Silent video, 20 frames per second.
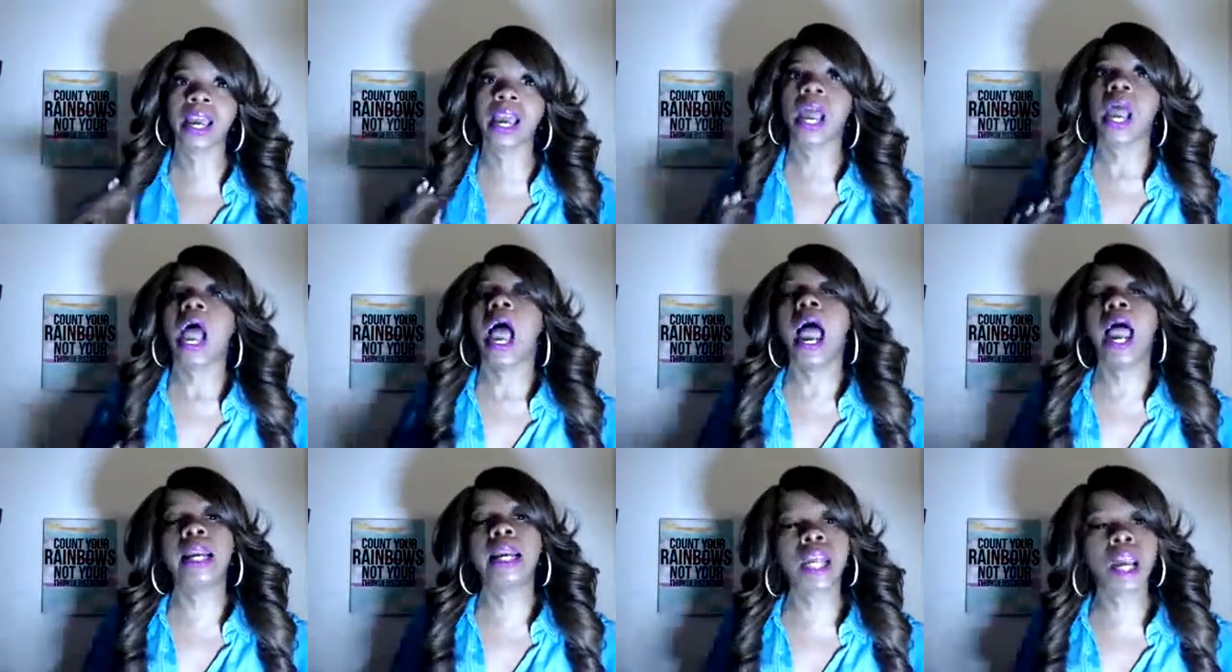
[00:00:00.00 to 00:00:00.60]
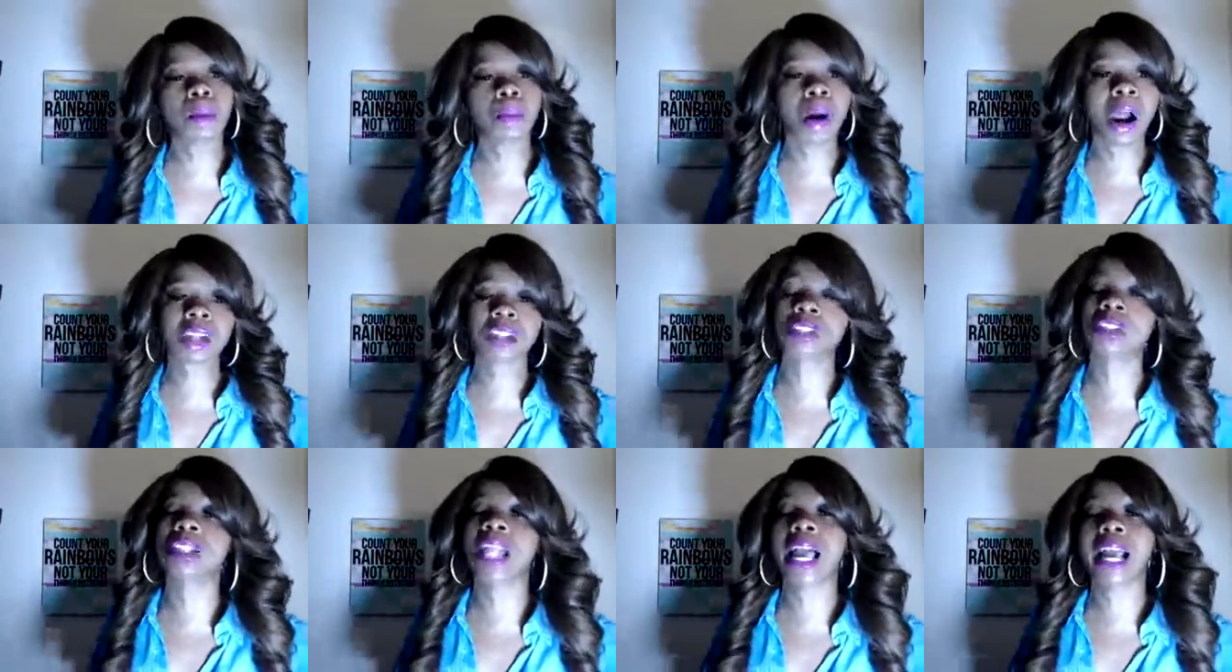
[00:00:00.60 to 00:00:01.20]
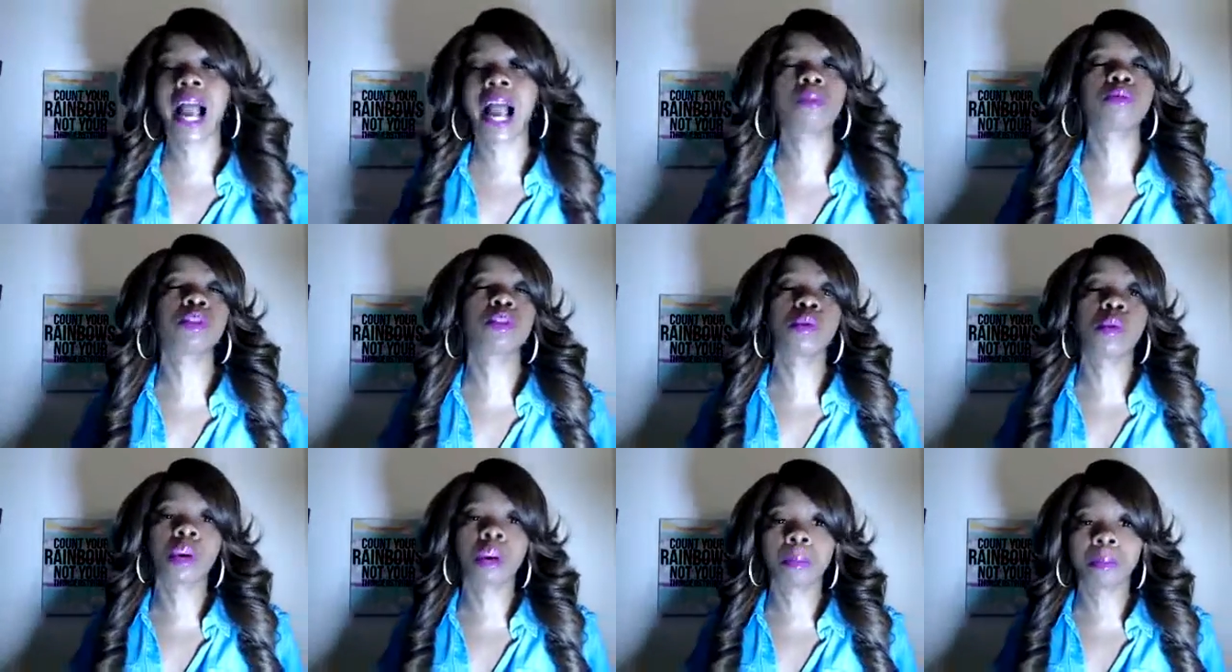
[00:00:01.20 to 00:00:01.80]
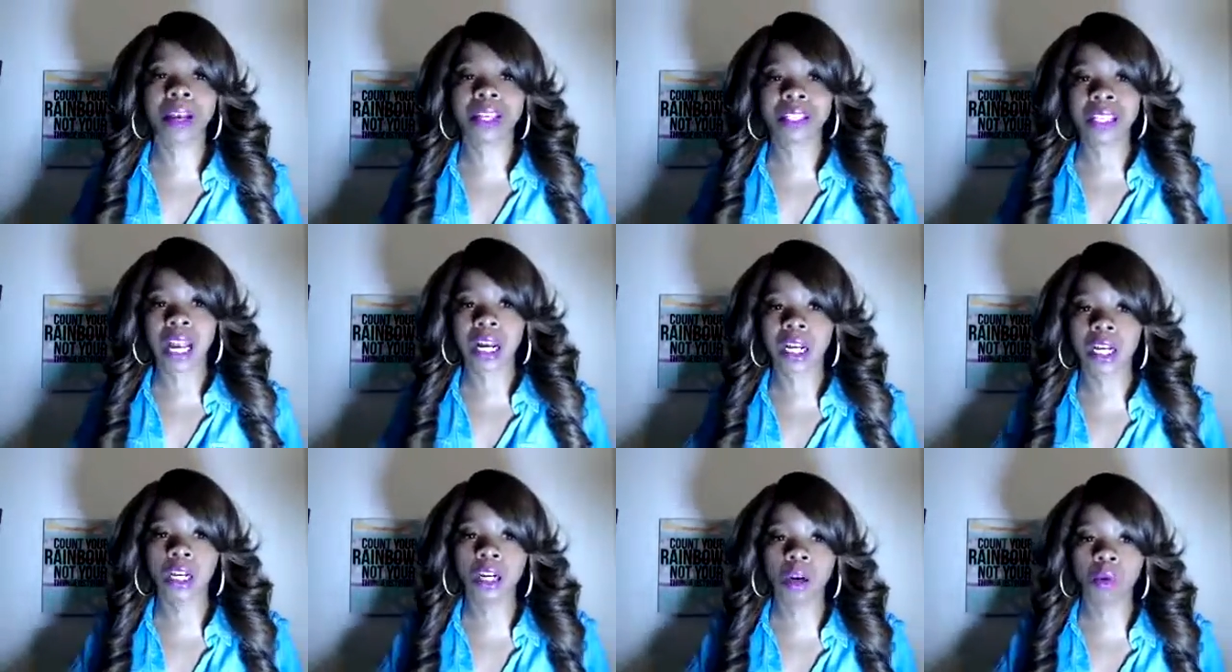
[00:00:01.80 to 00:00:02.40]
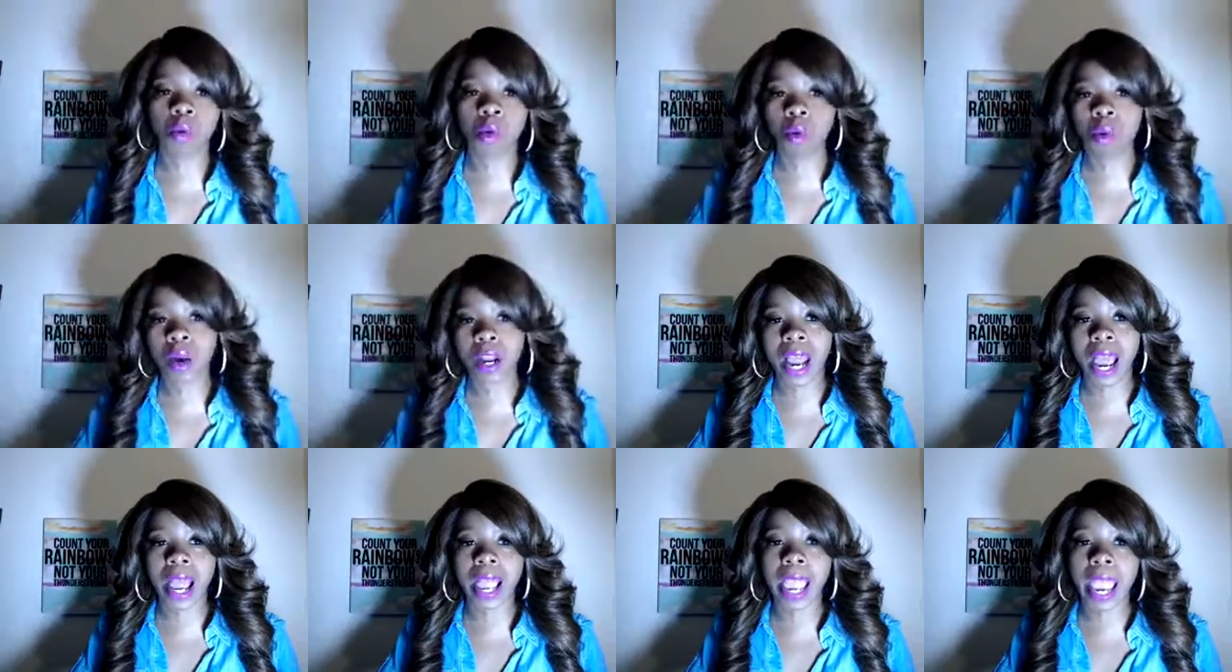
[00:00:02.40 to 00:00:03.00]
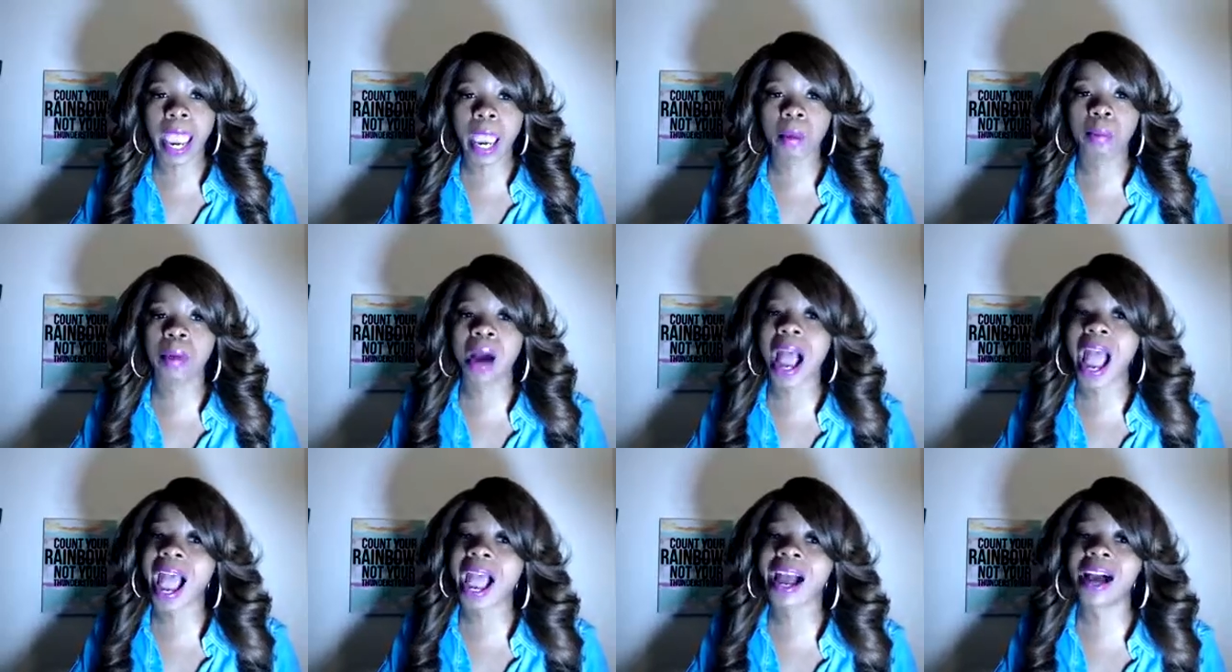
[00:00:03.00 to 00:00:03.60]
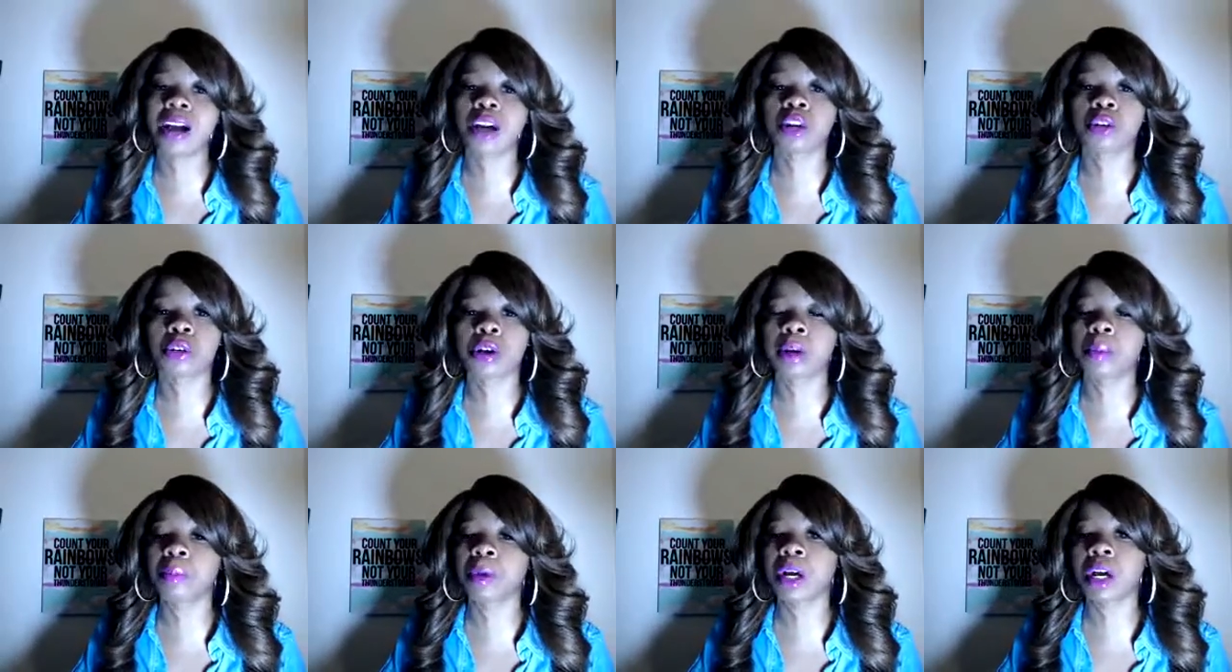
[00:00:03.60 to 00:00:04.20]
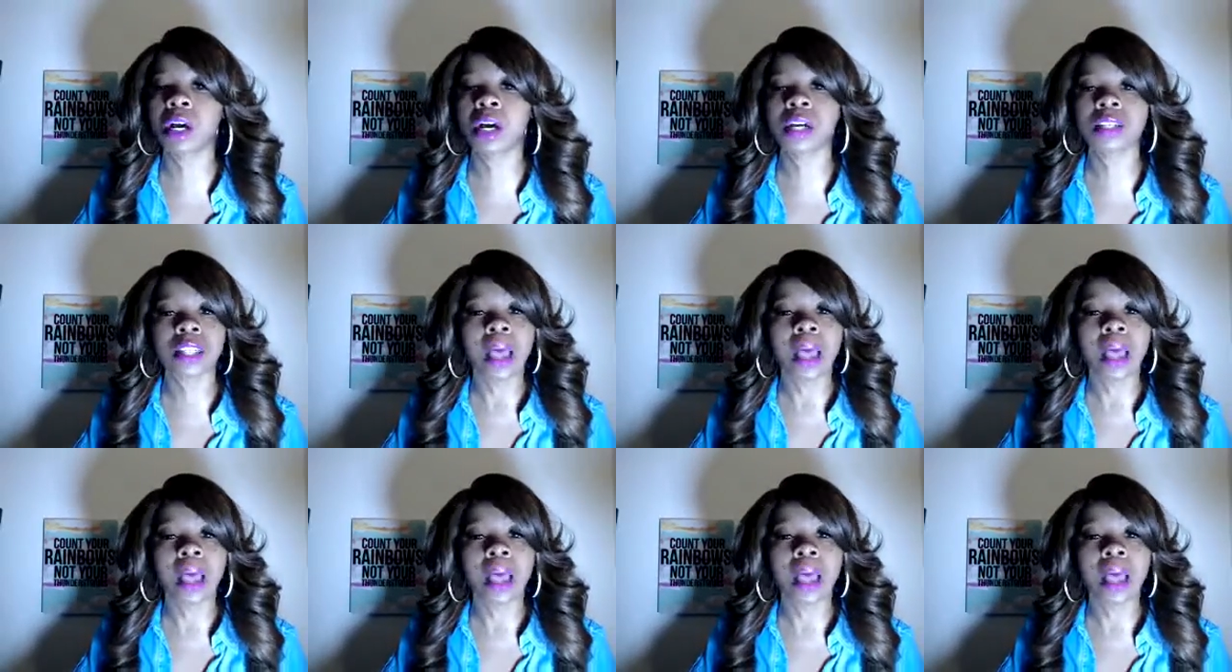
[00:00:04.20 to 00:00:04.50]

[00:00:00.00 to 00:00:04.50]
And then Proctor was like, I was doing the best I could with what I had. But I agree, because,